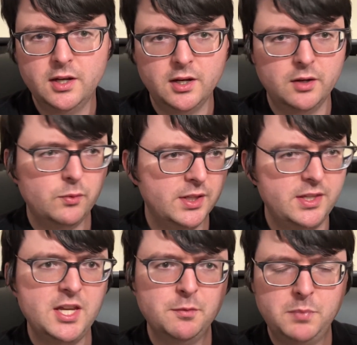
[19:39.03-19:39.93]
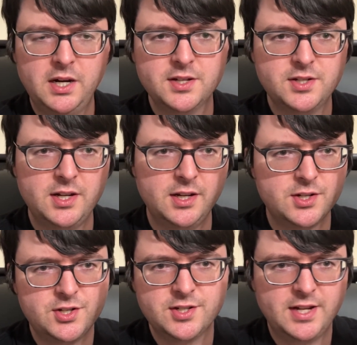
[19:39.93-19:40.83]
With the embossing, it's
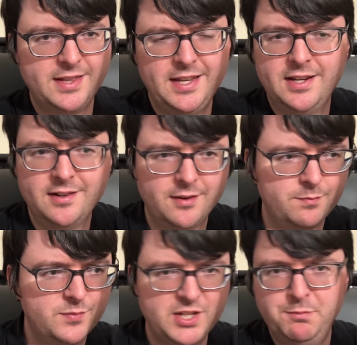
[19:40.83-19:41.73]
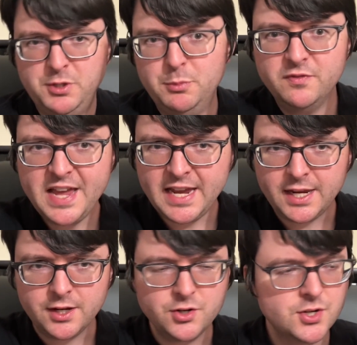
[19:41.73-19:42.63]
just, I think, a symptom of
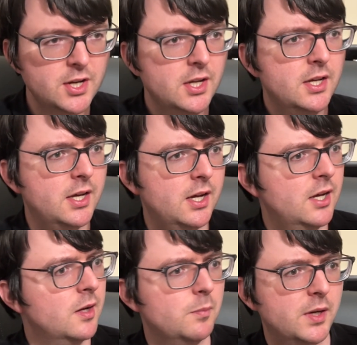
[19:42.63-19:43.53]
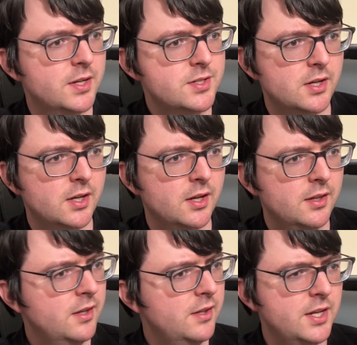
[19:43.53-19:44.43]
age, but
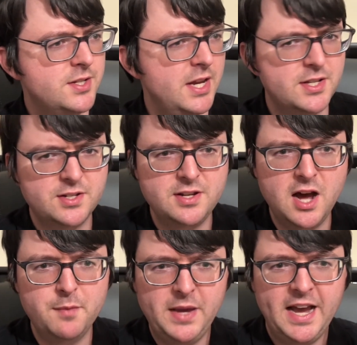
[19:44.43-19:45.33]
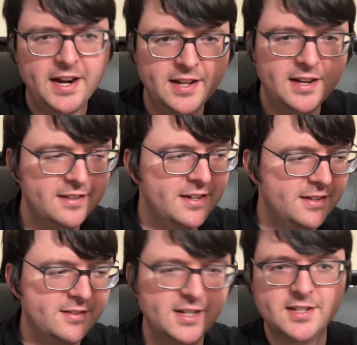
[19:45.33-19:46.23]
it's not bad, and
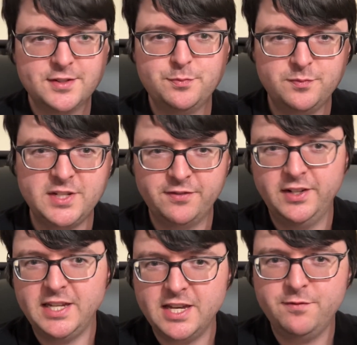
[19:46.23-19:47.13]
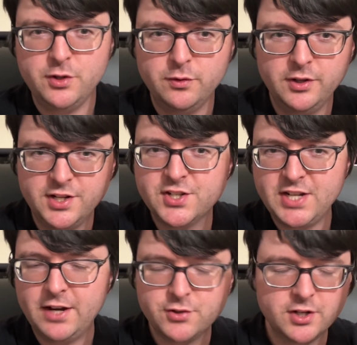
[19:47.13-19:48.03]
it does definitely give you a
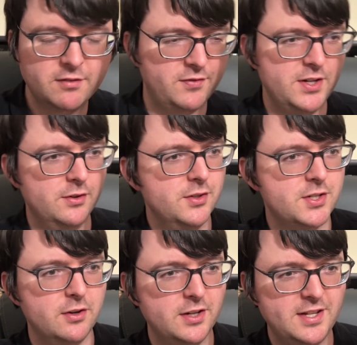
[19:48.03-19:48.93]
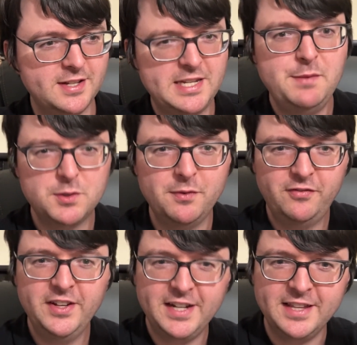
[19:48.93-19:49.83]
nostalgic feel. So it seems
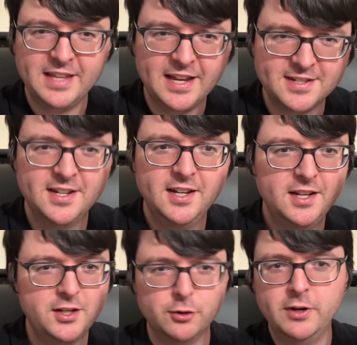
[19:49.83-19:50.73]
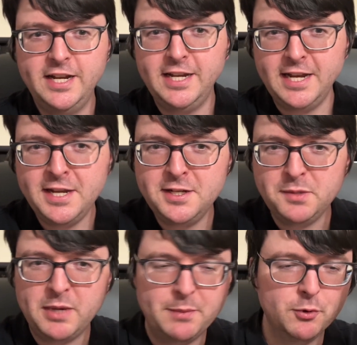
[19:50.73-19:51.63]
befitting that you're reading an indie
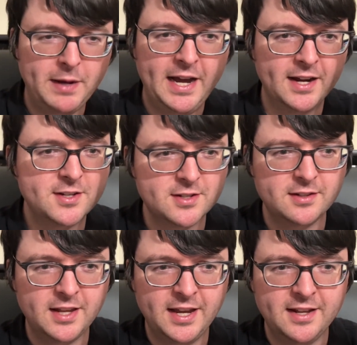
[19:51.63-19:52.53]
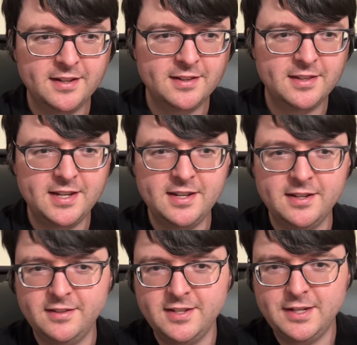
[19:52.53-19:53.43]
paperbacks and
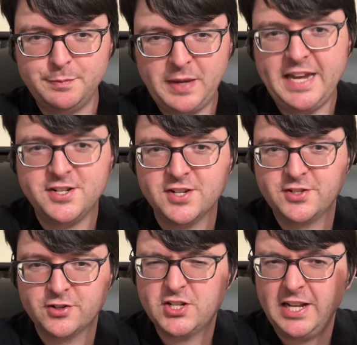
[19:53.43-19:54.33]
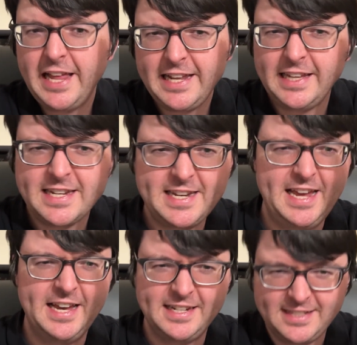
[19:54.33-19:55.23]
the pages are slightly
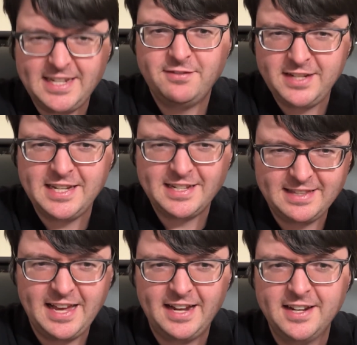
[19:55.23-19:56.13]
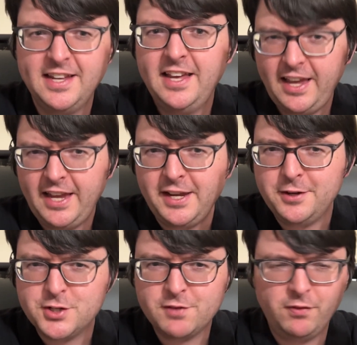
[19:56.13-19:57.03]
tanned, giving it that
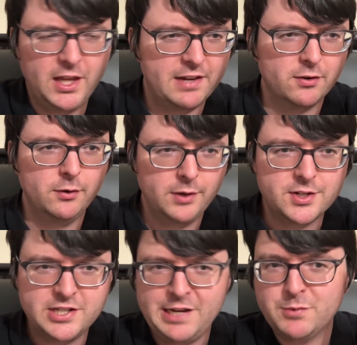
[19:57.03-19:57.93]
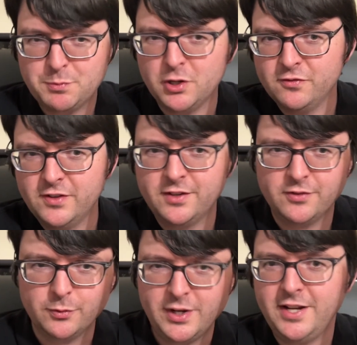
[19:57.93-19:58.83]
aged flavor, which seems perfect
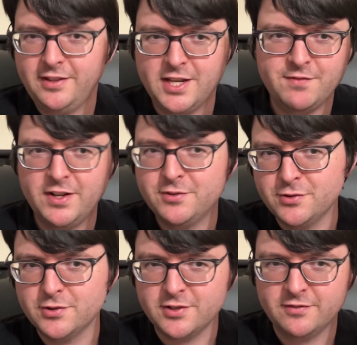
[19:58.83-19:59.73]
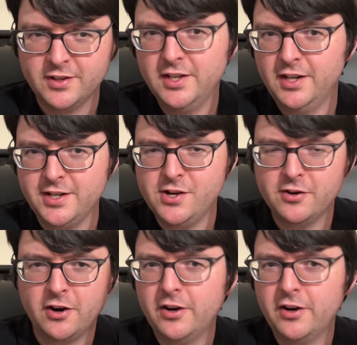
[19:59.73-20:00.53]
for reading the adventures of a young